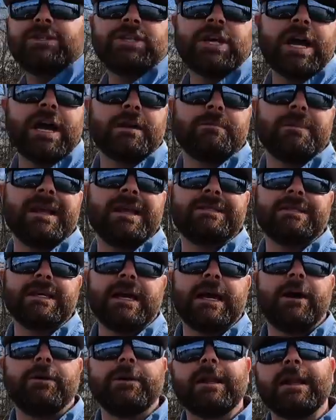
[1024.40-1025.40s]
the chatterbait
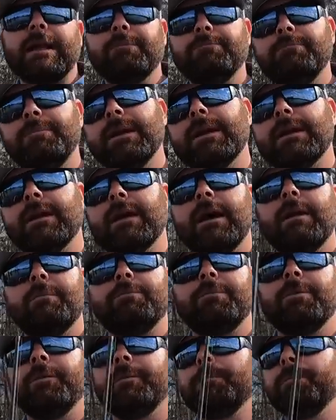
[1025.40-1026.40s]
down and I pick up
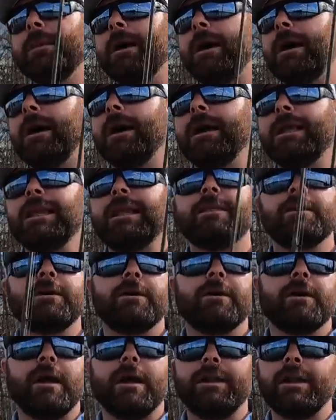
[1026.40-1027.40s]
uh,
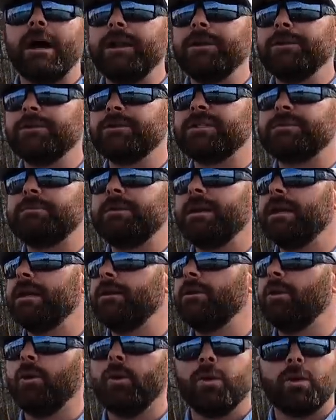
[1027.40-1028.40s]
either an
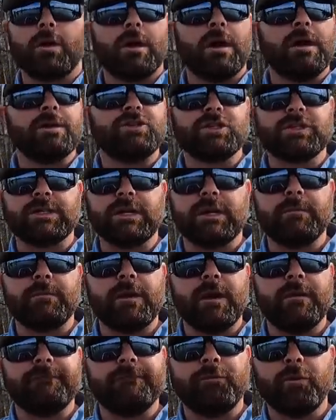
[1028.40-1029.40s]
underspin or a, uh, just a,
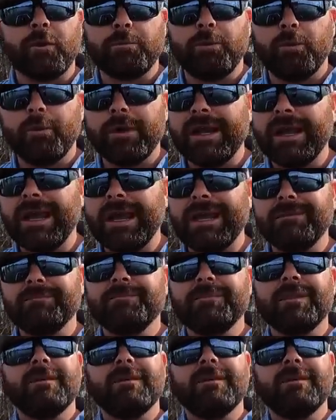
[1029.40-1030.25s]
a 4.8,